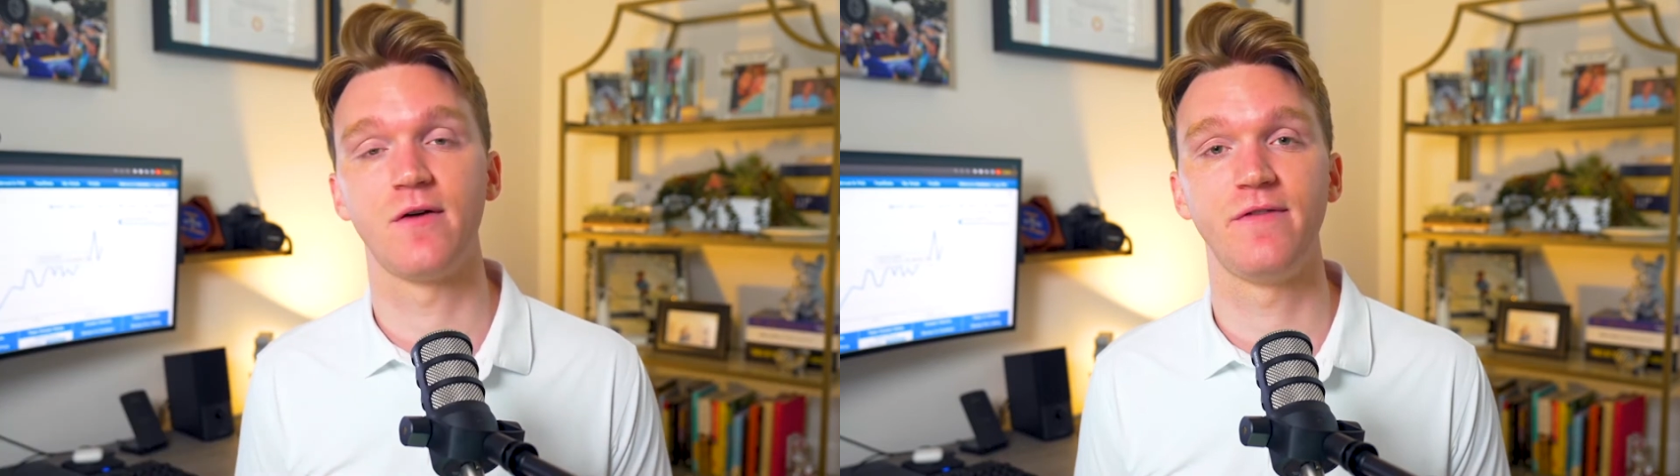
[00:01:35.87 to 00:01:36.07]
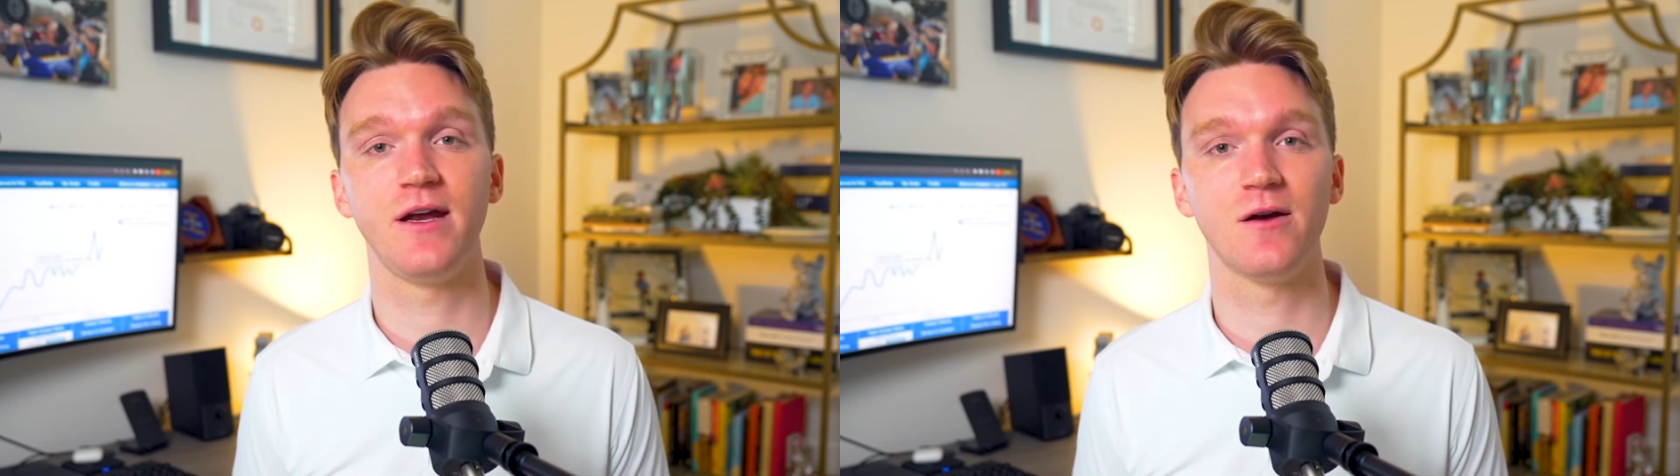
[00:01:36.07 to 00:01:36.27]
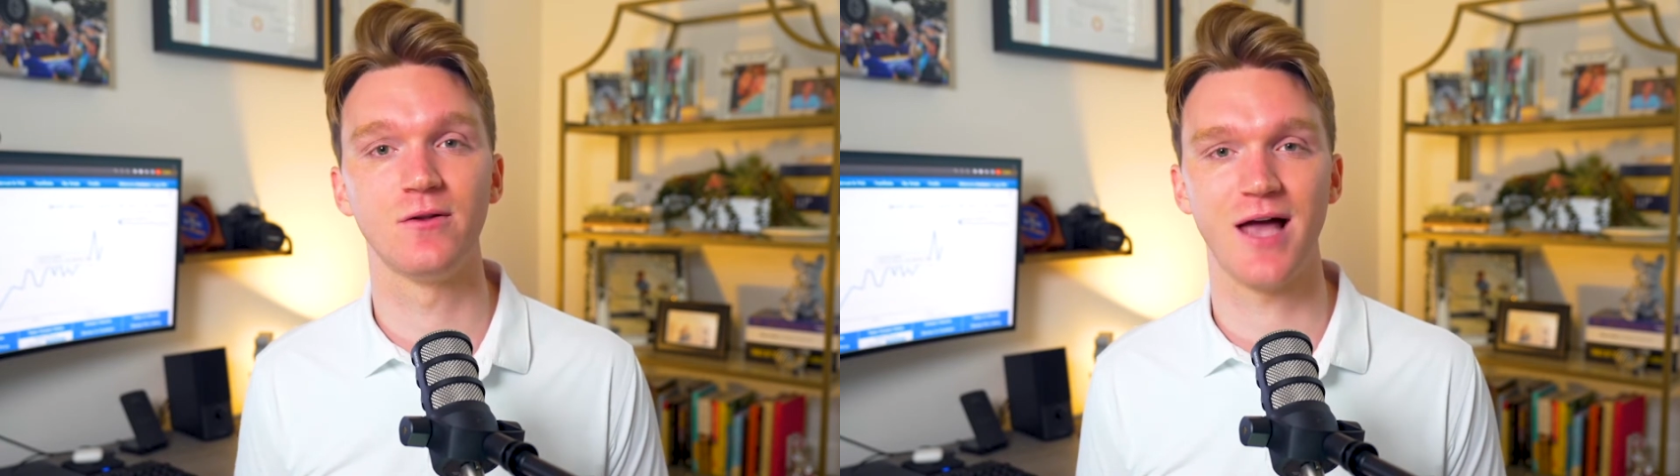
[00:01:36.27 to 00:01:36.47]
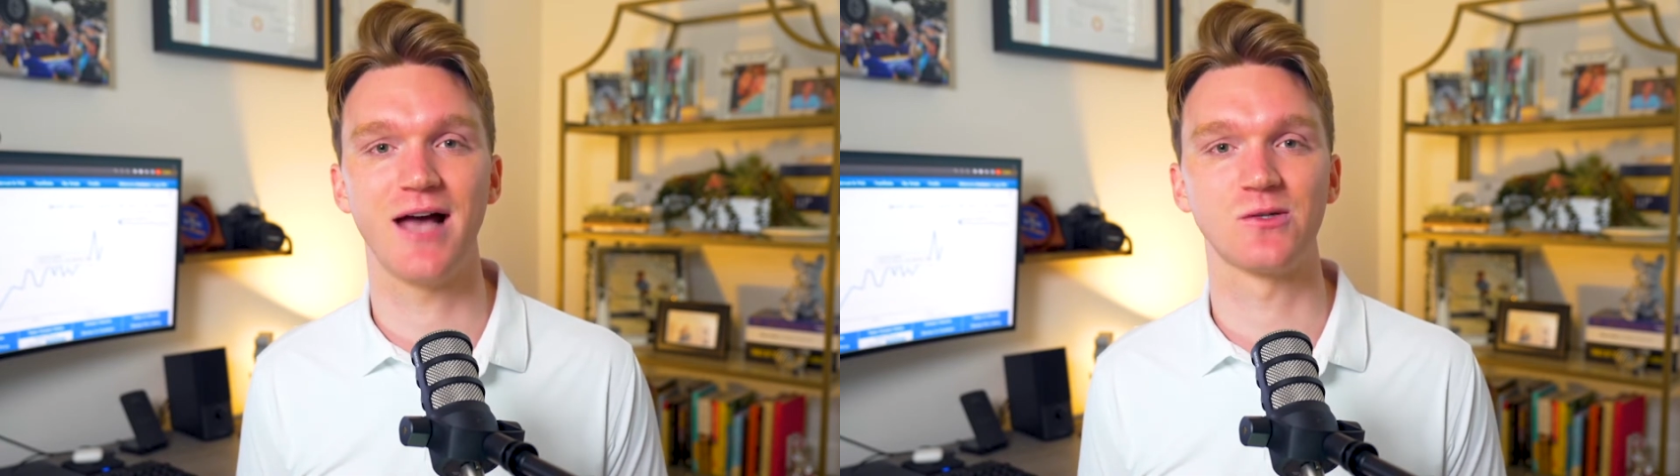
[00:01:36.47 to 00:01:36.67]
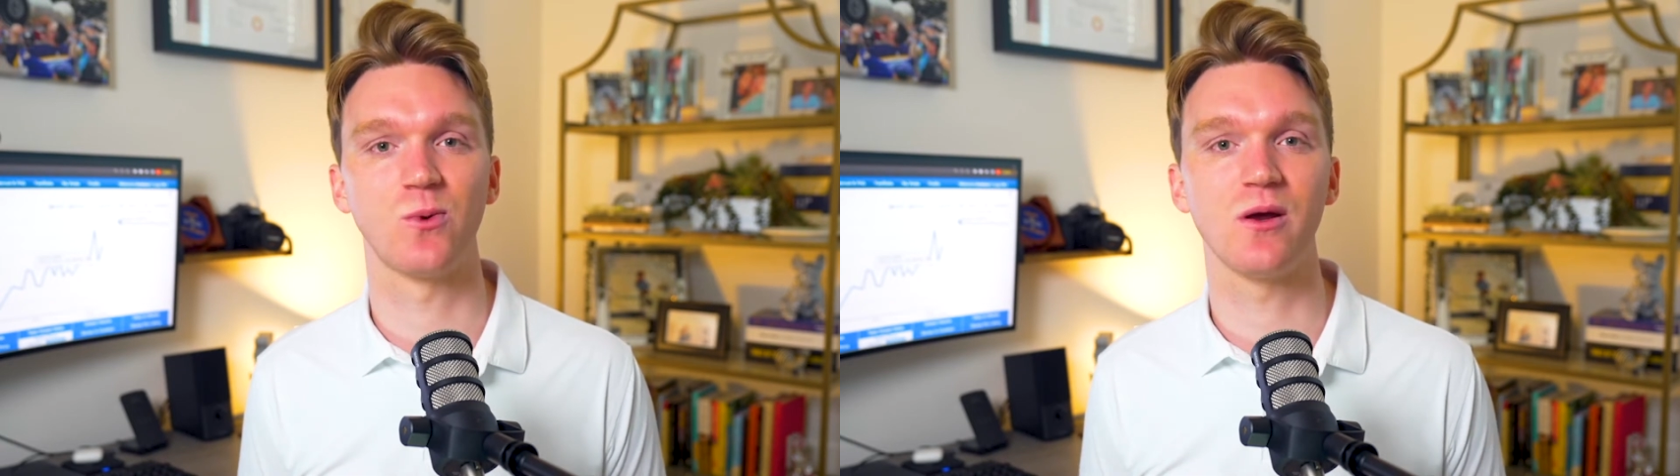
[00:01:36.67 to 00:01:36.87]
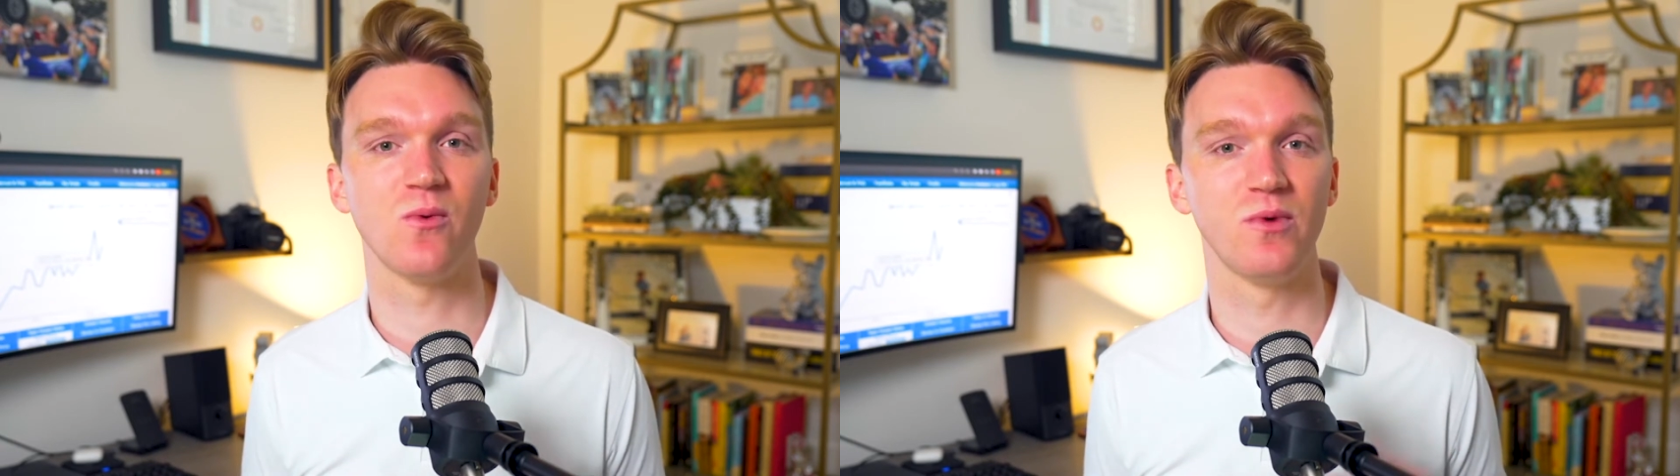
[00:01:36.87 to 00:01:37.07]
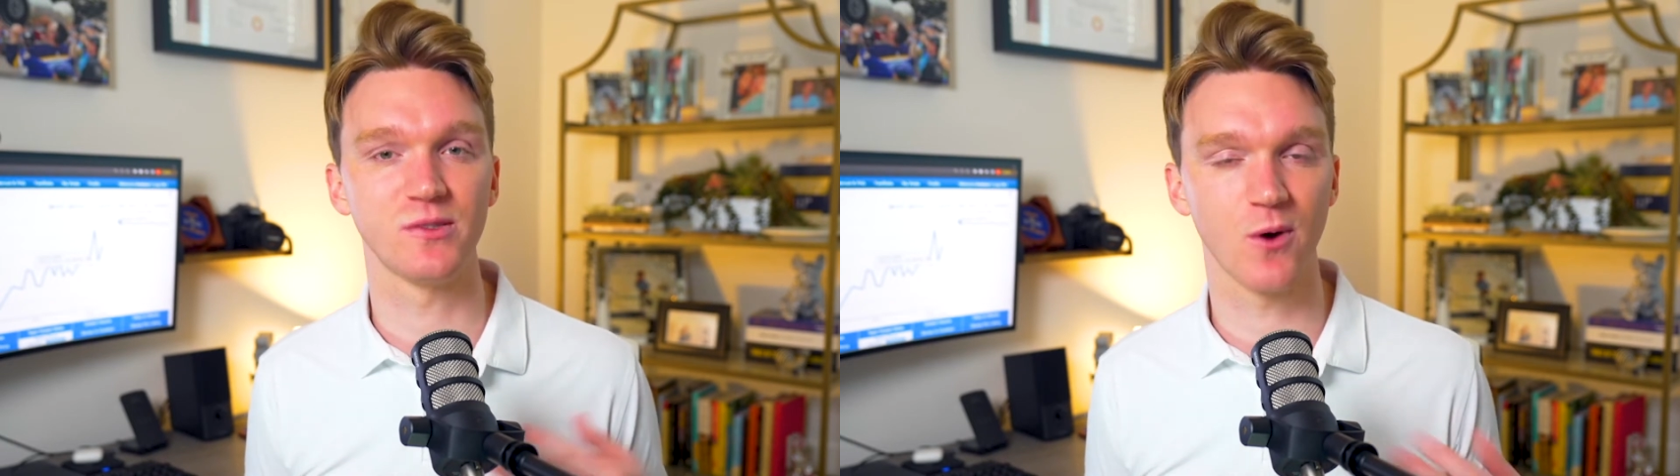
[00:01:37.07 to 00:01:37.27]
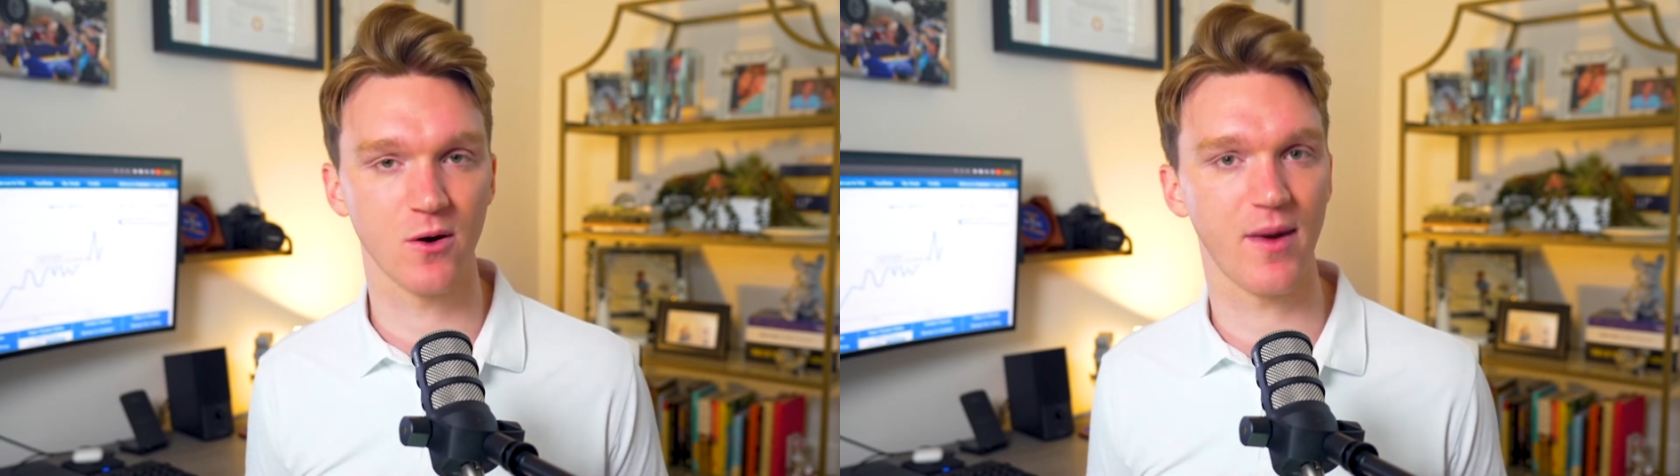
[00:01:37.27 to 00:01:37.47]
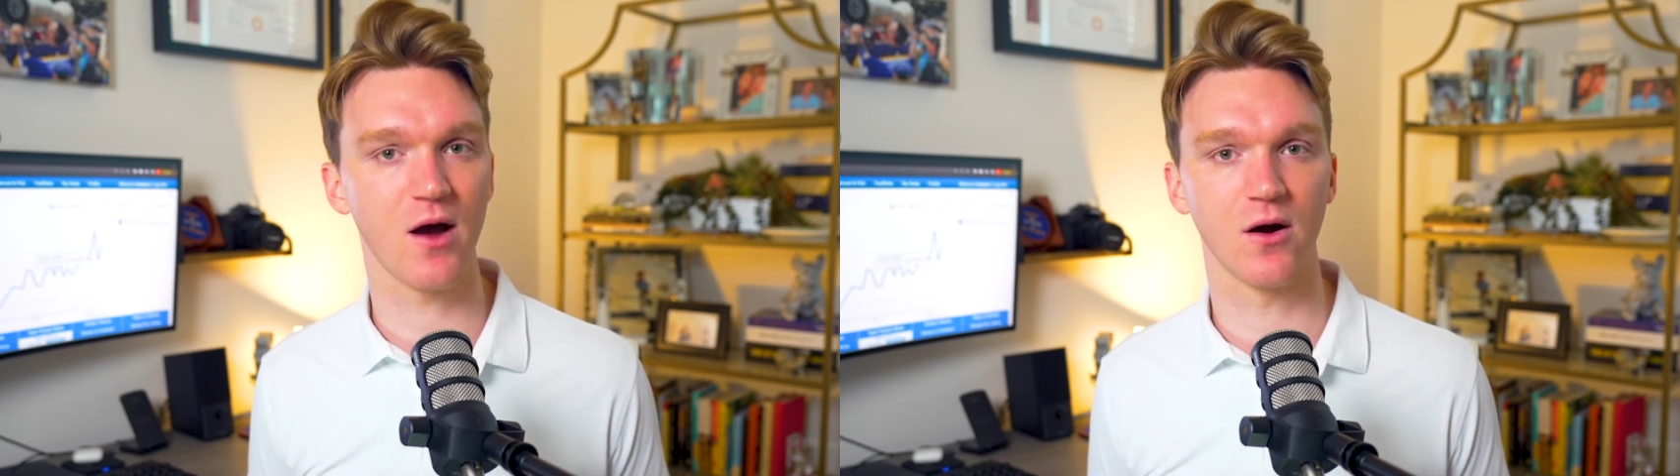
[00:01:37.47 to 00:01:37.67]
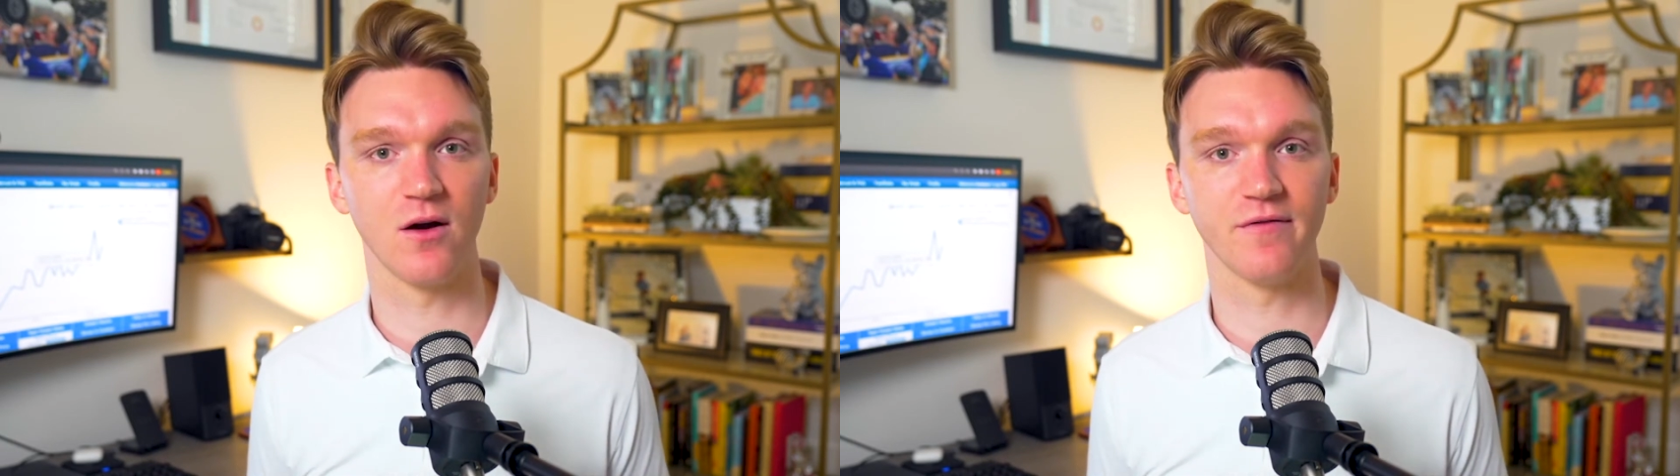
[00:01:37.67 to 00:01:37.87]
our video last week when we spoke
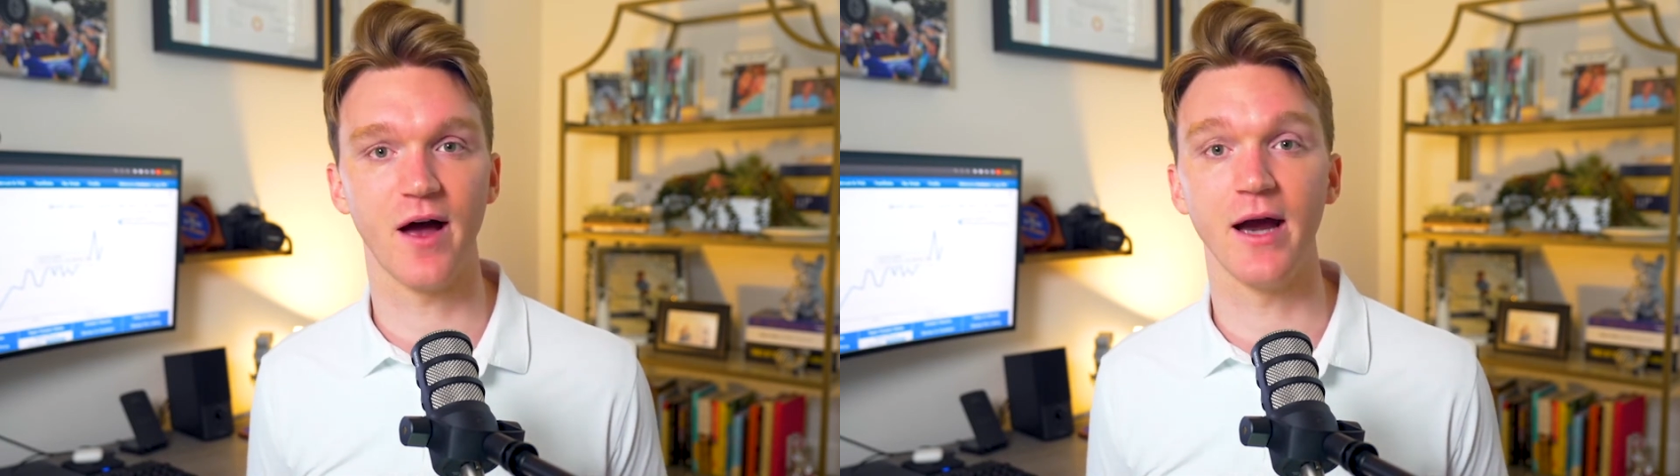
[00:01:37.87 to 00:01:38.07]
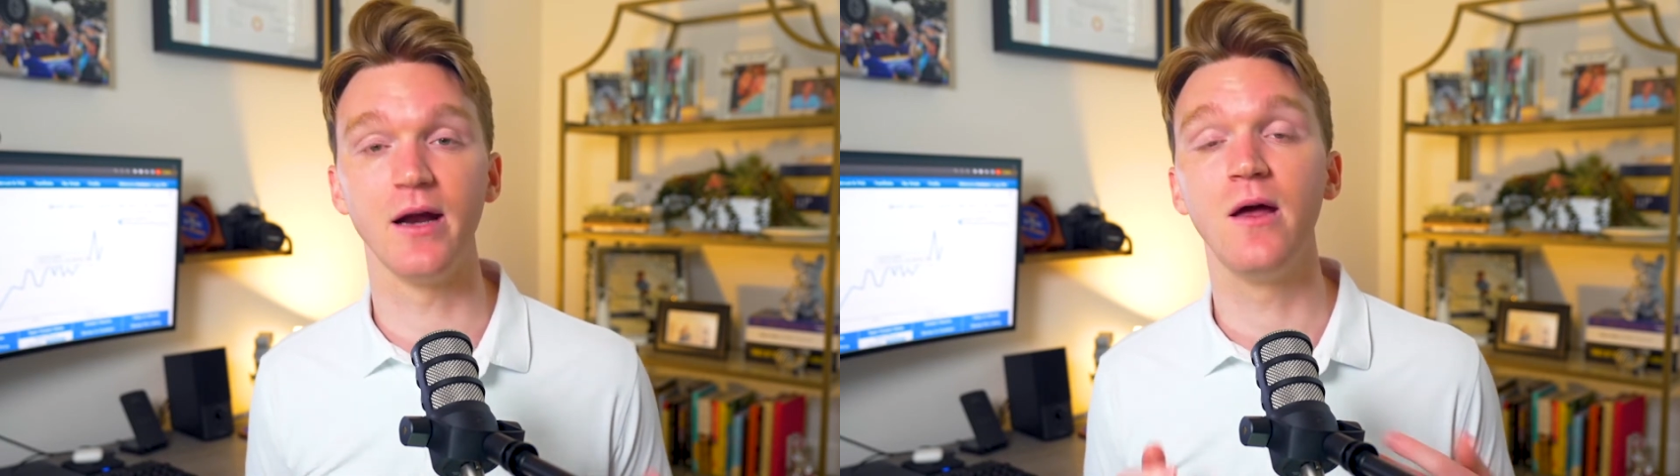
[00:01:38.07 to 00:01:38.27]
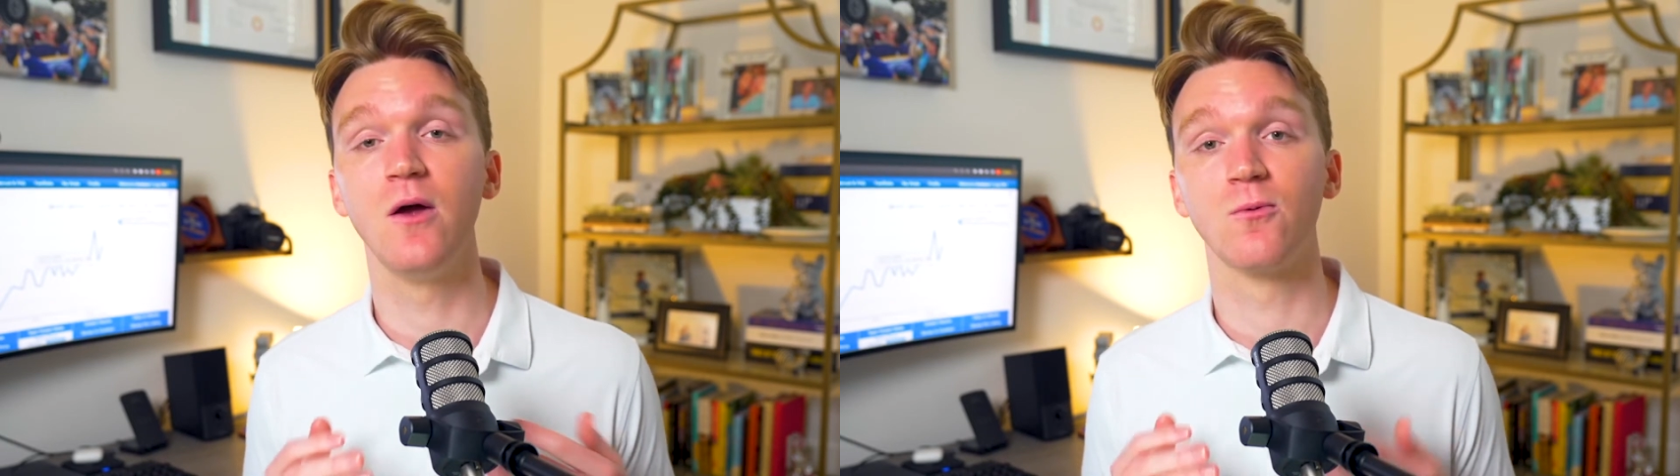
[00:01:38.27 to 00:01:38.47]
about Irvine,